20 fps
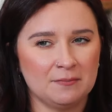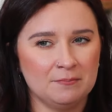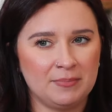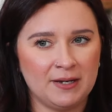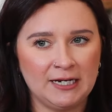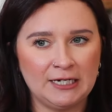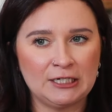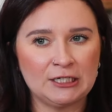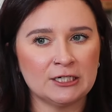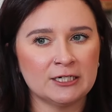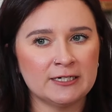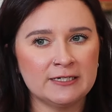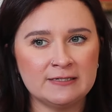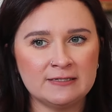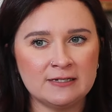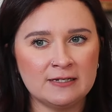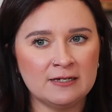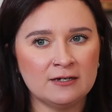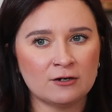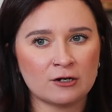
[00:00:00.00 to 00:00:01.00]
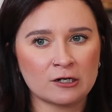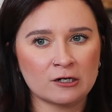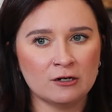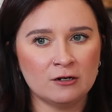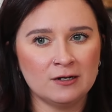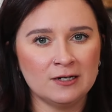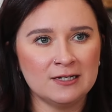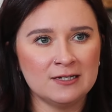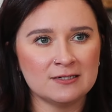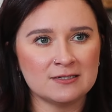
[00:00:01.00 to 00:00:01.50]
a bakery scent or
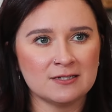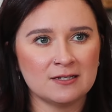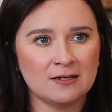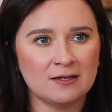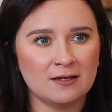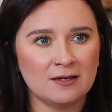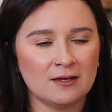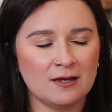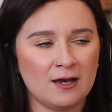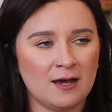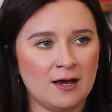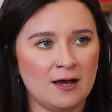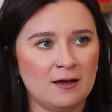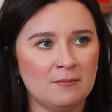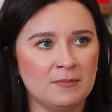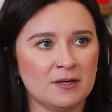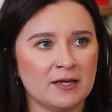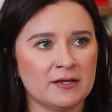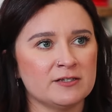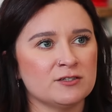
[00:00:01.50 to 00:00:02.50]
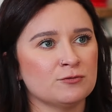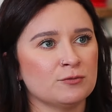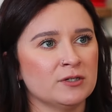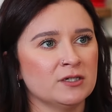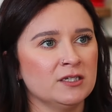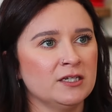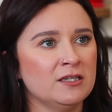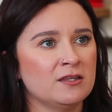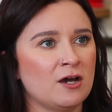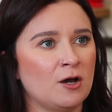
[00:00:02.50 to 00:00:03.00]
not um, because
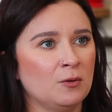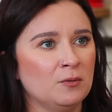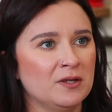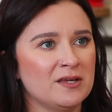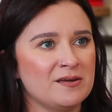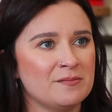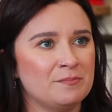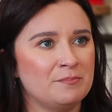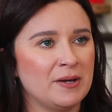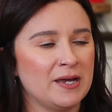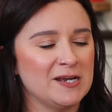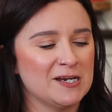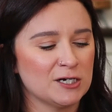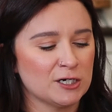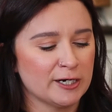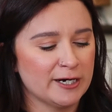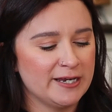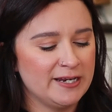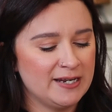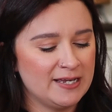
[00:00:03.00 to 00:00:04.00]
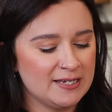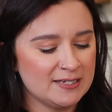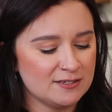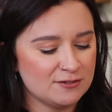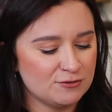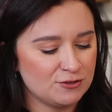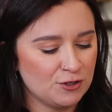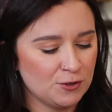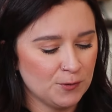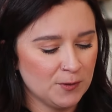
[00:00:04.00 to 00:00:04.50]
really the only
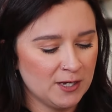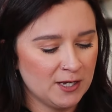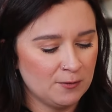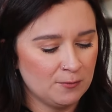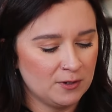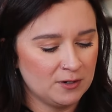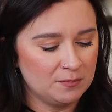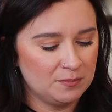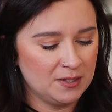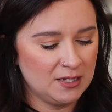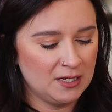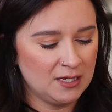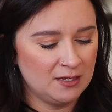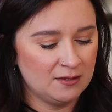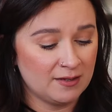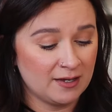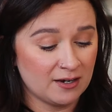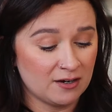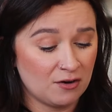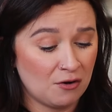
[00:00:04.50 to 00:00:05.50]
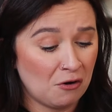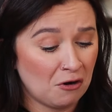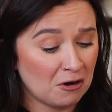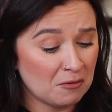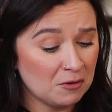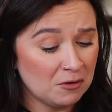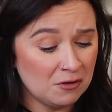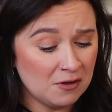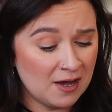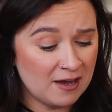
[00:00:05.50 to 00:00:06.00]
bakeryness to it would be that
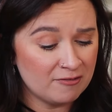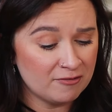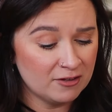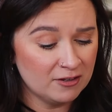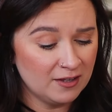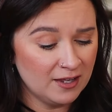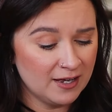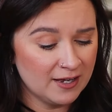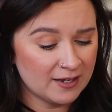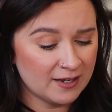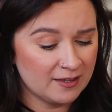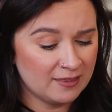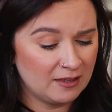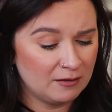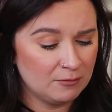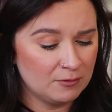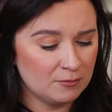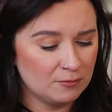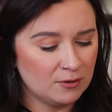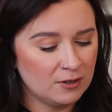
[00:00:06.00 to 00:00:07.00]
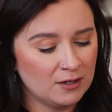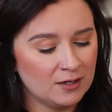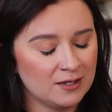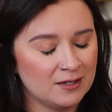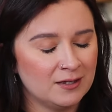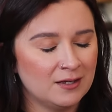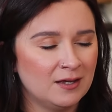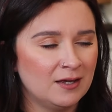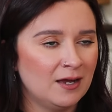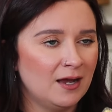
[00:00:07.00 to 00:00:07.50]
caramel, I feel like. And well,
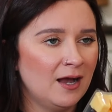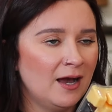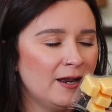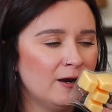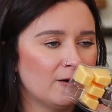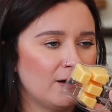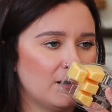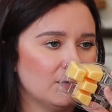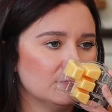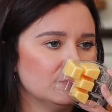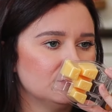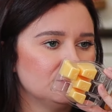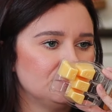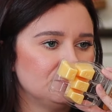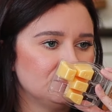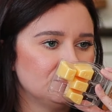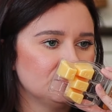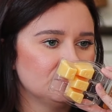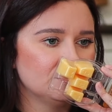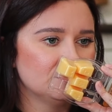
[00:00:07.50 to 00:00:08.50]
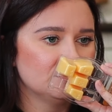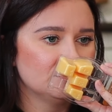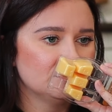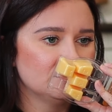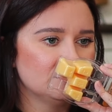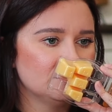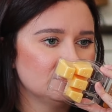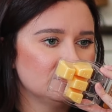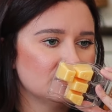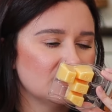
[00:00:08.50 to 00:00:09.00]
I don't know.
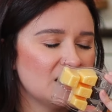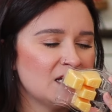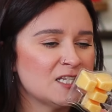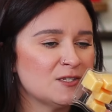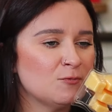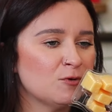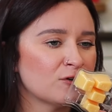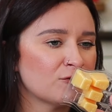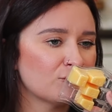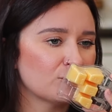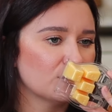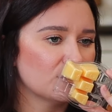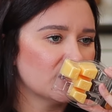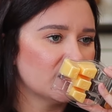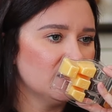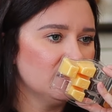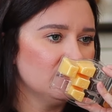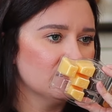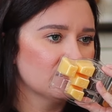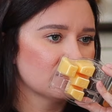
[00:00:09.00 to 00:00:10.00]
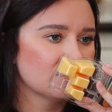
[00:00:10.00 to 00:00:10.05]
It's more fruity.